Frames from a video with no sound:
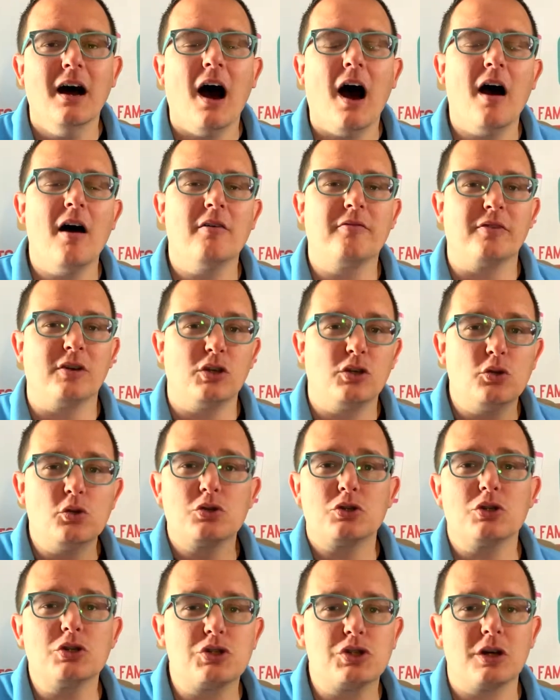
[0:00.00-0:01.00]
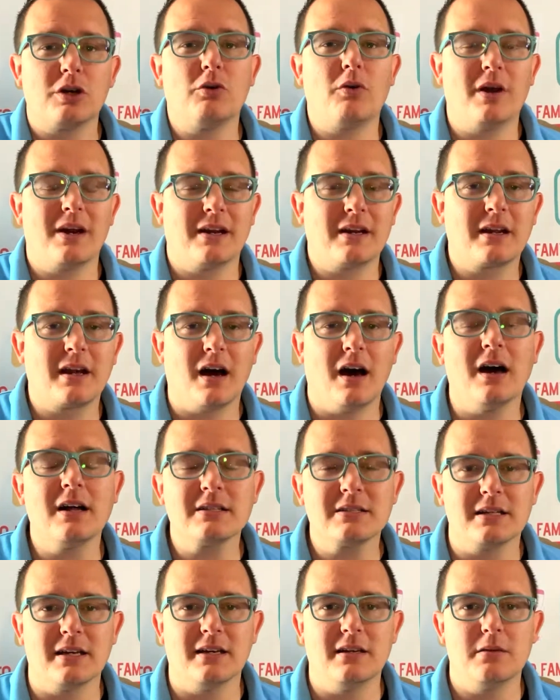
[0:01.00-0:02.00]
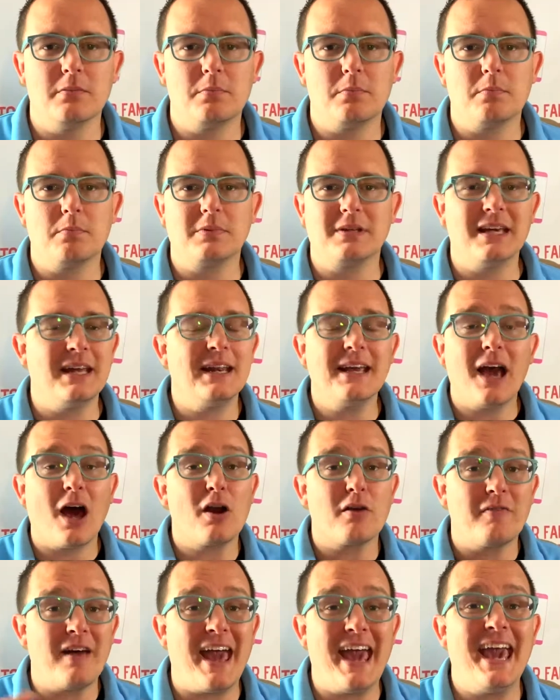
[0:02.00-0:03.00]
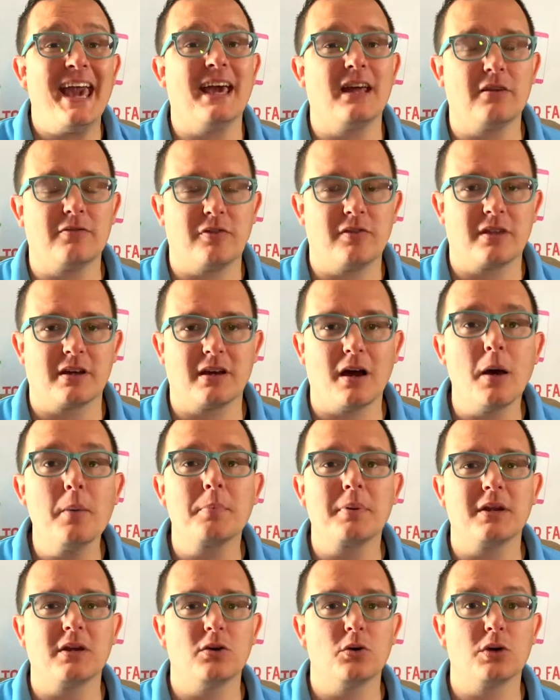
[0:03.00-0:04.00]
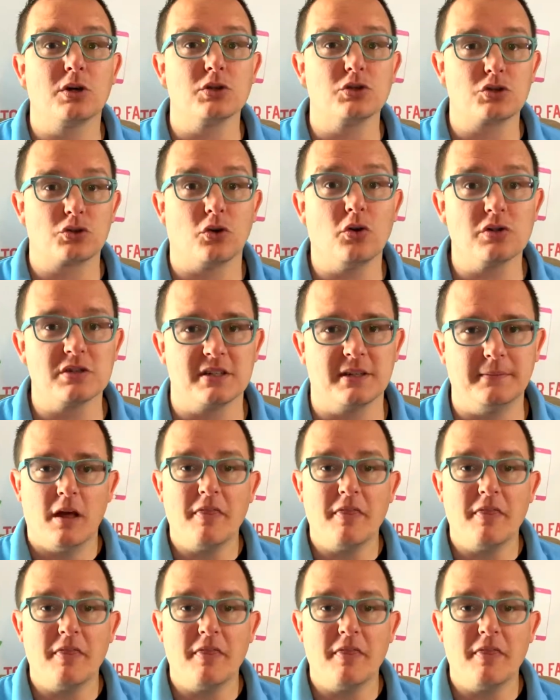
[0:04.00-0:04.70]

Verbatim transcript: of user-generated content getting out of hand for the company who controls it.